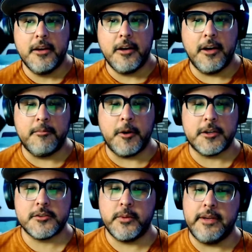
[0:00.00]
On March
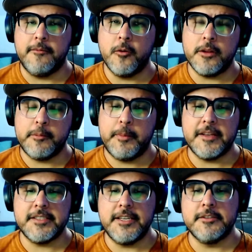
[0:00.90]
24th,
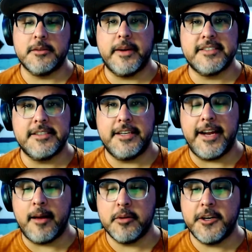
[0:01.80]
Popelski was arrested in
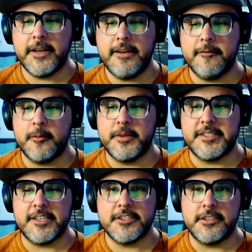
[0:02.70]
Albuquerque for
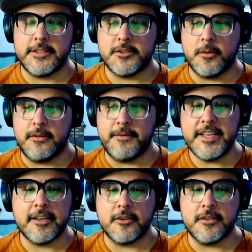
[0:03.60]
possession of a stolen
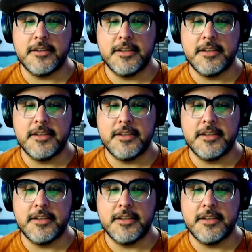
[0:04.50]
vehicle.